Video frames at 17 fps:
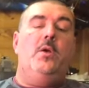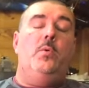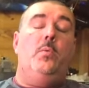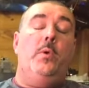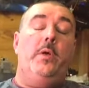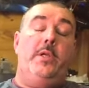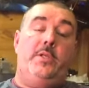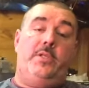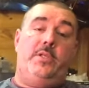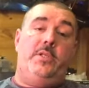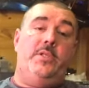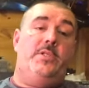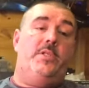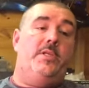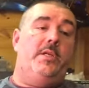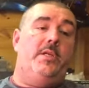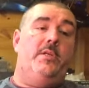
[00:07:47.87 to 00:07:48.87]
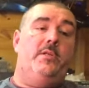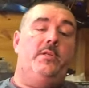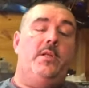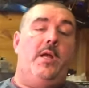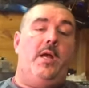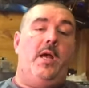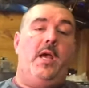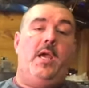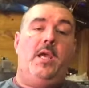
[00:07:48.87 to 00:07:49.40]
which is still
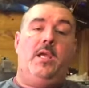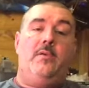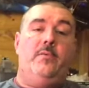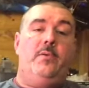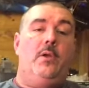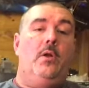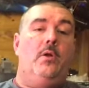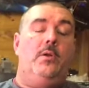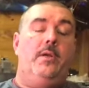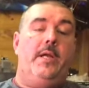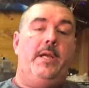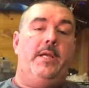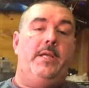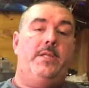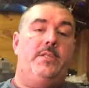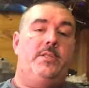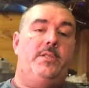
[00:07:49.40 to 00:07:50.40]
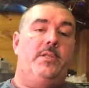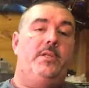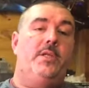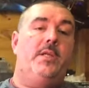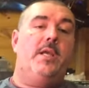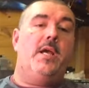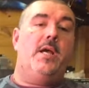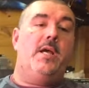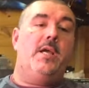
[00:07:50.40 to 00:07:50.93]
a heck of a lot less than a
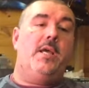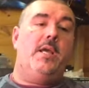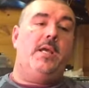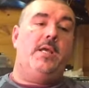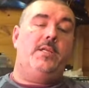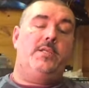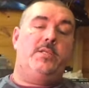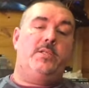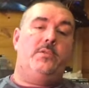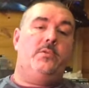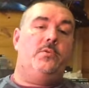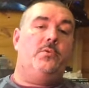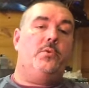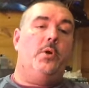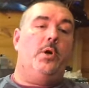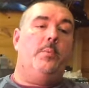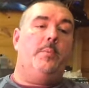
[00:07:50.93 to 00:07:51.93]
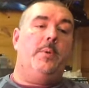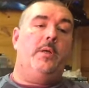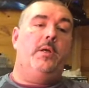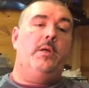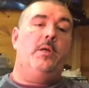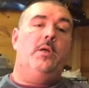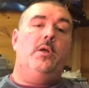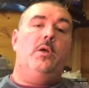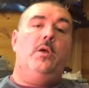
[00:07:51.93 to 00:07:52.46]
KS dropper,